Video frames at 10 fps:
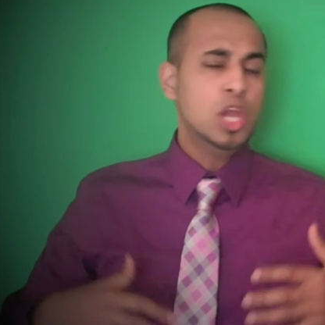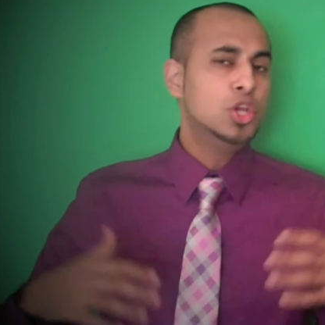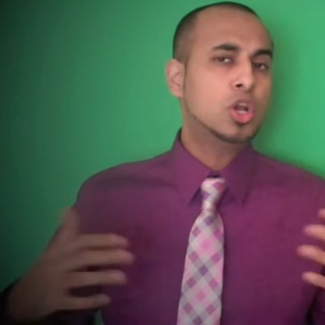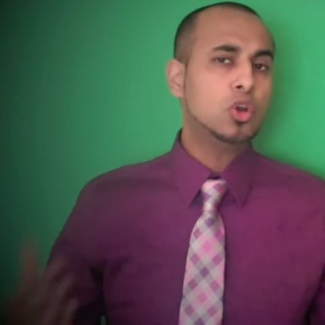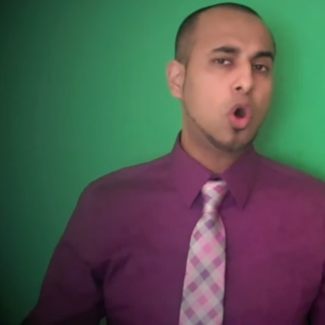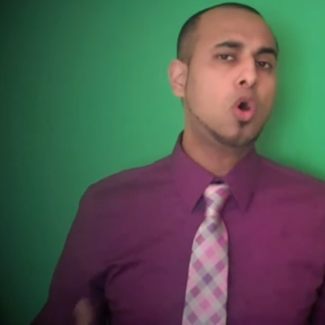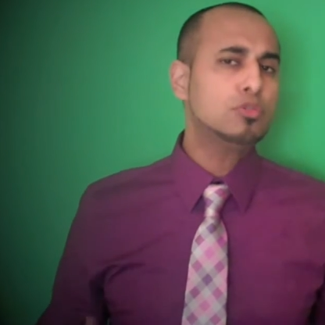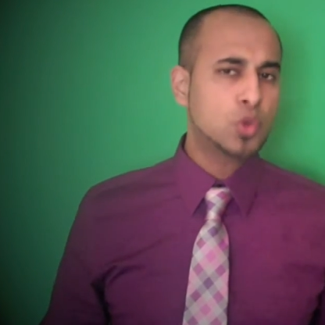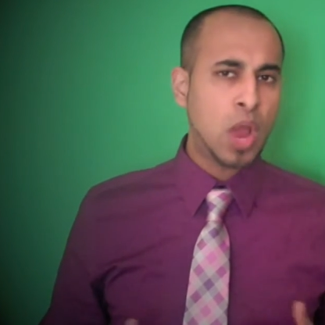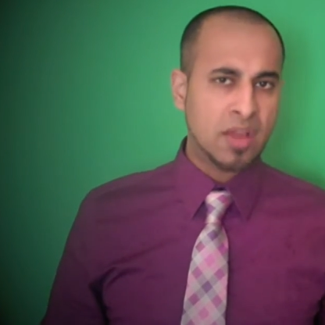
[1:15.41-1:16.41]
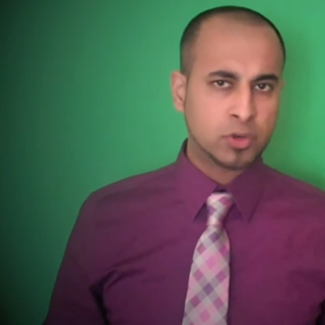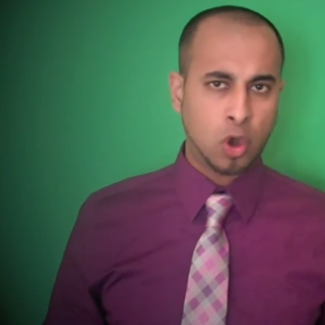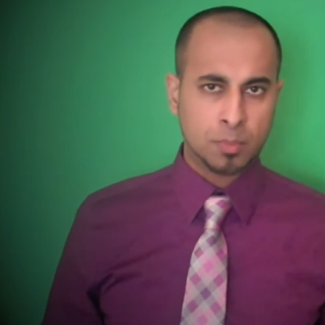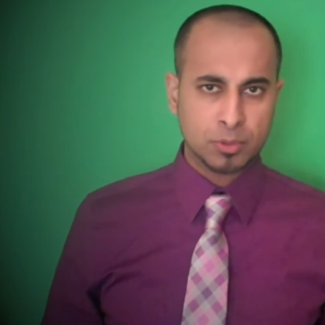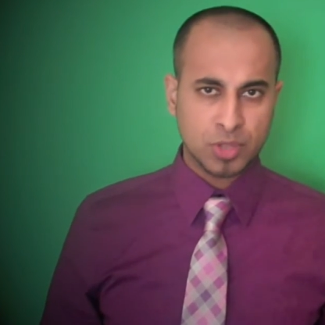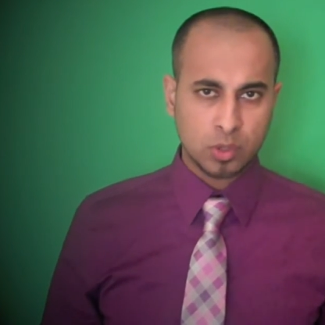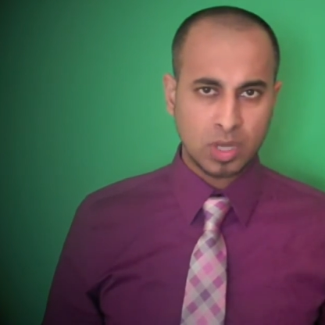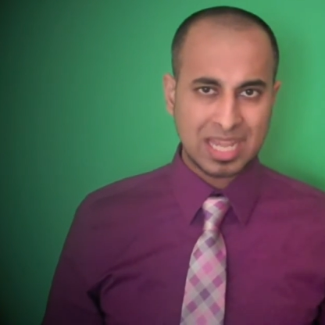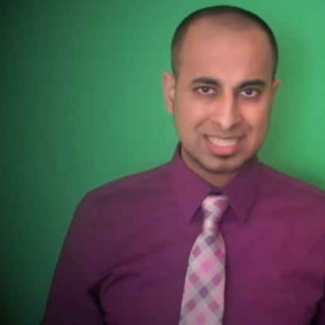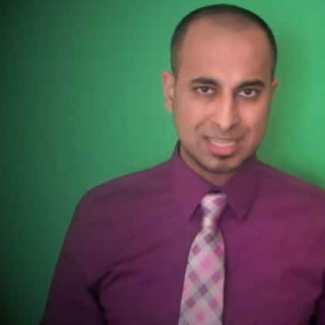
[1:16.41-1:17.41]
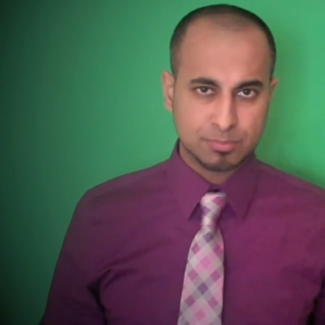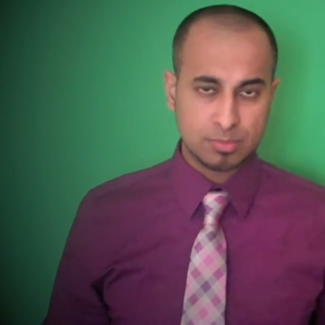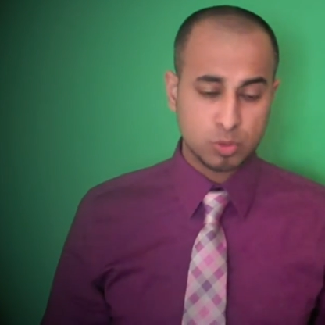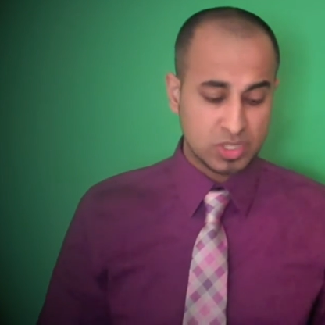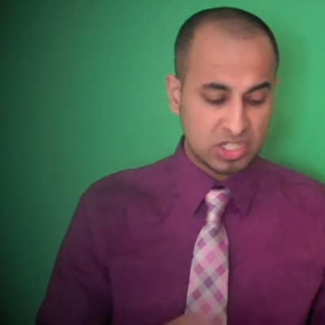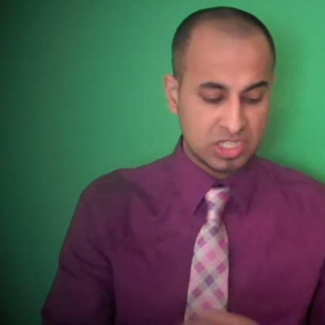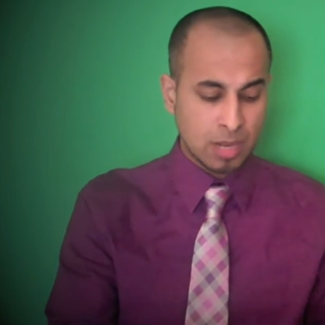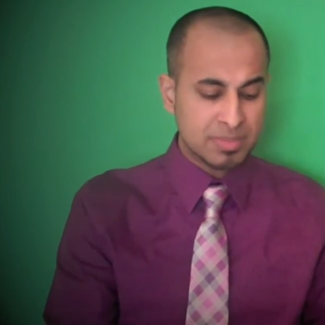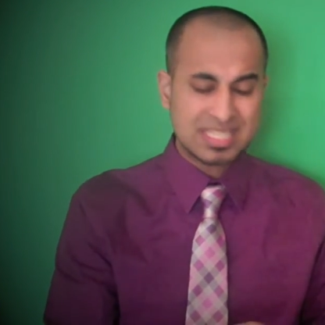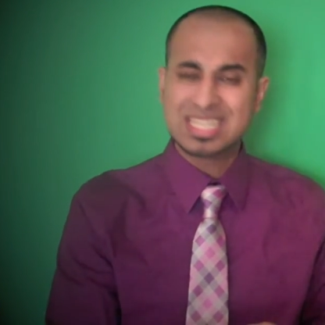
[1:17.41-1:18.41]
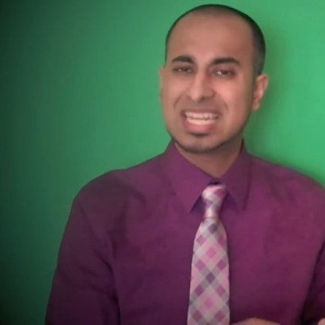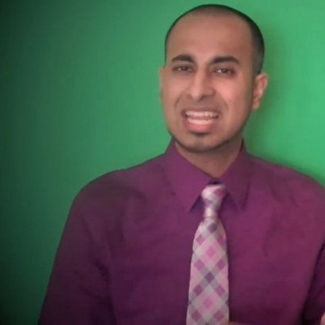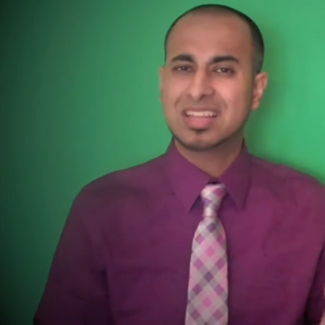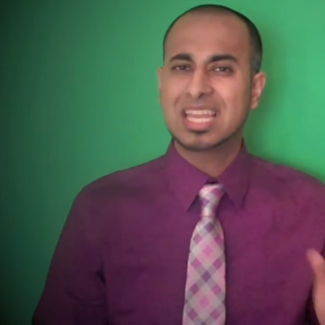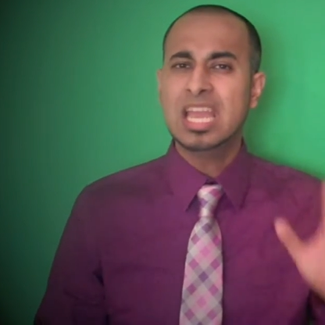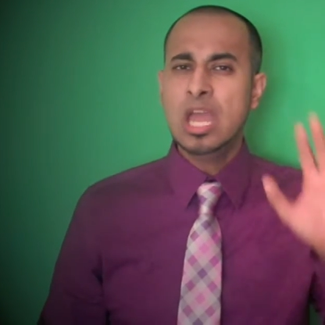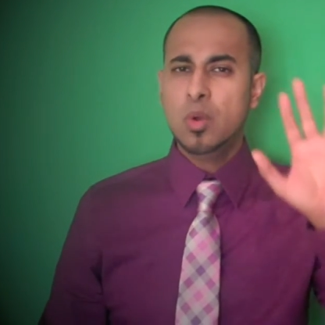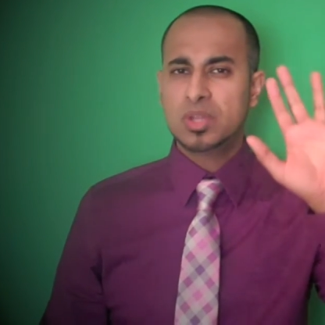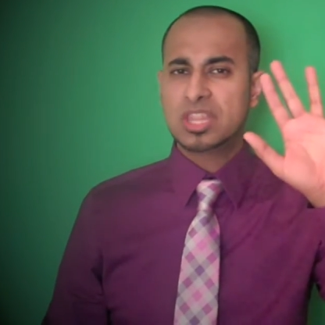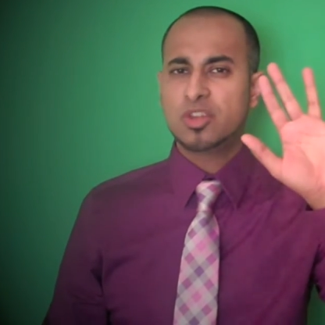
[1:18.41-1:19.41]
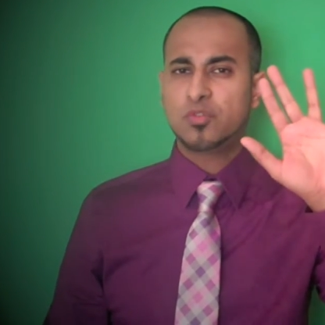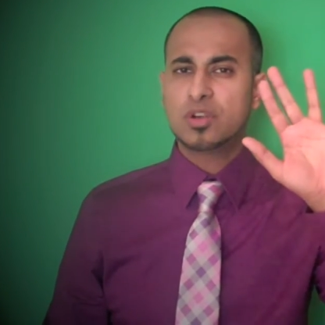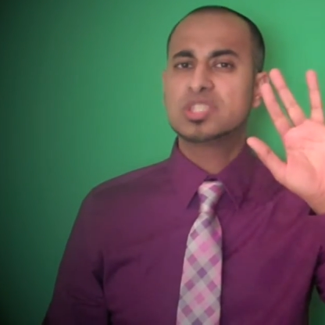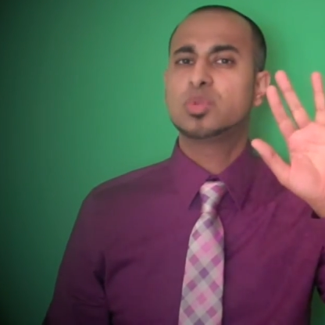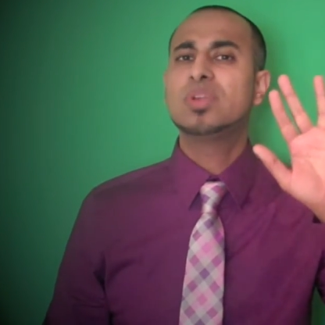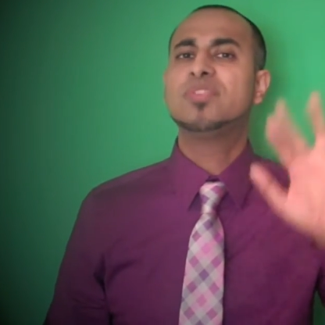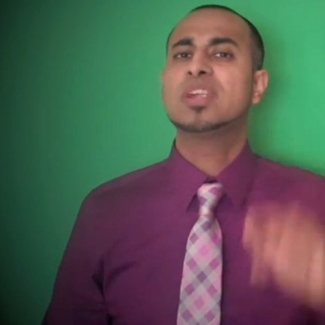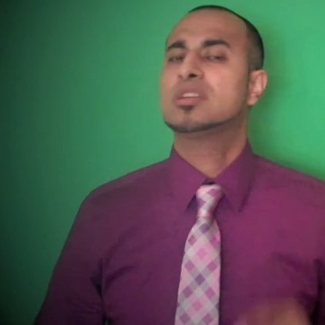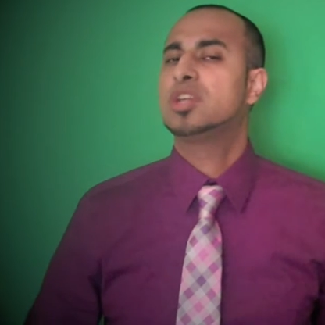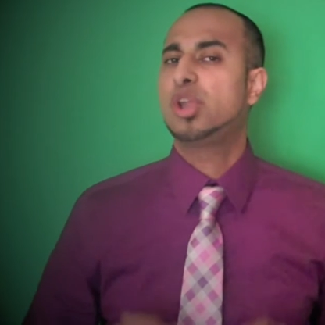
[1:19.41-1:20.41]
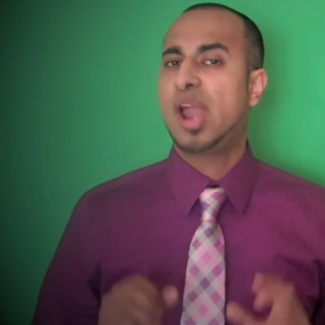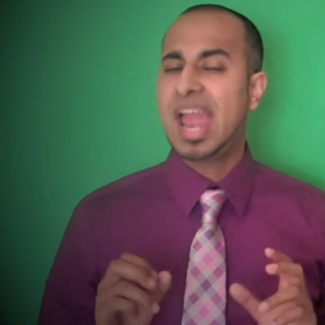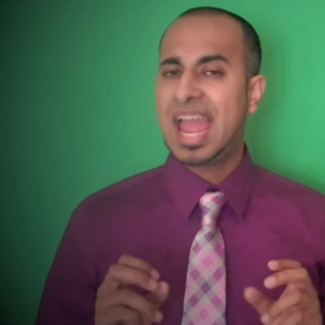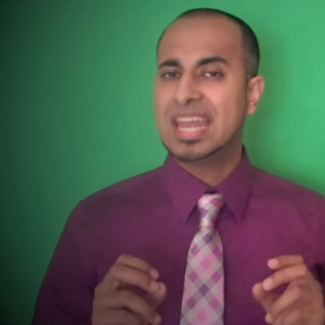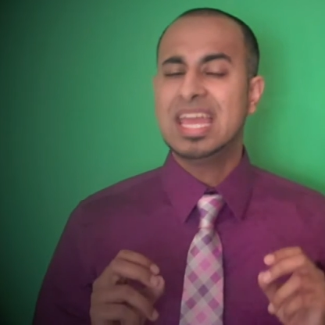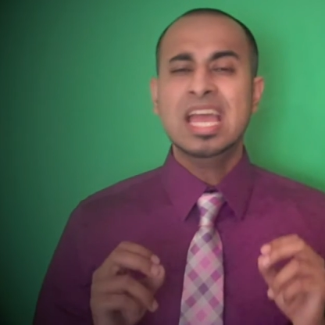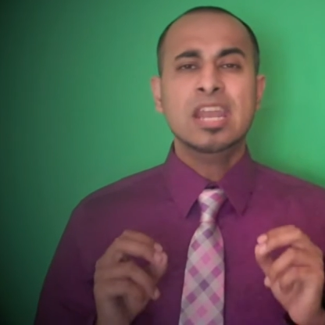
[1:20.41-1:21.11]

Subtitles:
you could also have carpal tunnel-like symptoms, which is numbness and tingling within the first 3 fingers of your hand.